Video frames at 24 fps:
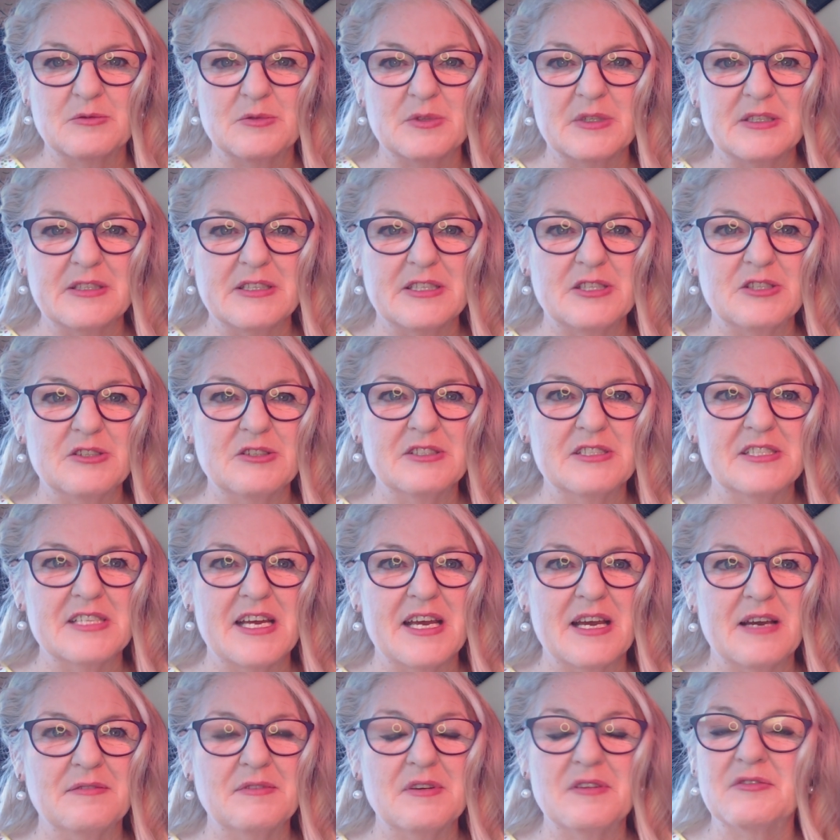really good to
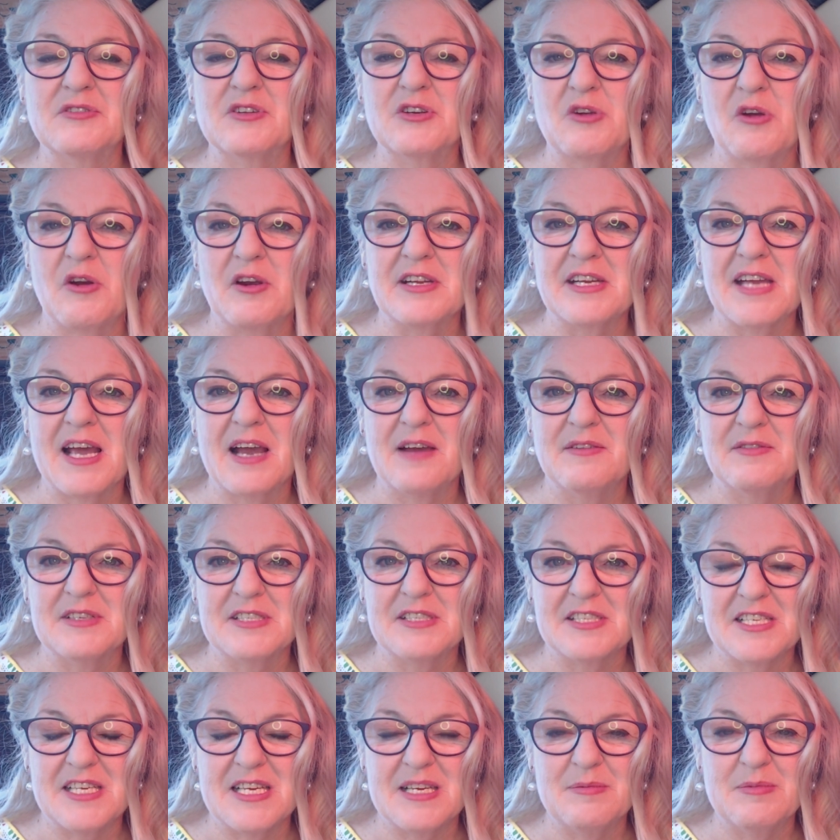have if you're going to have a
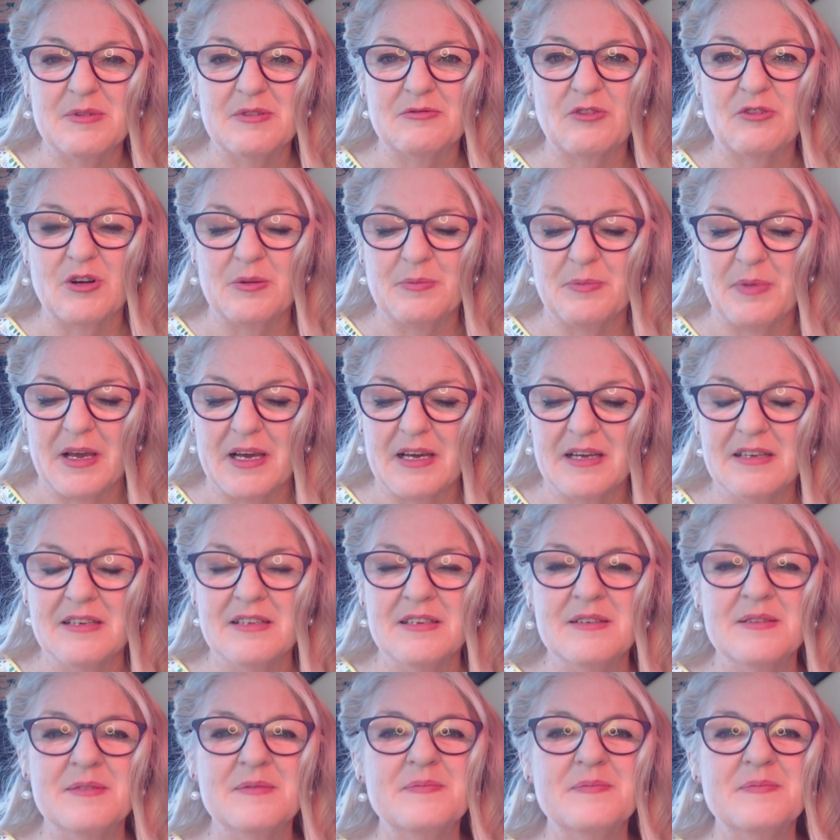tea before bed.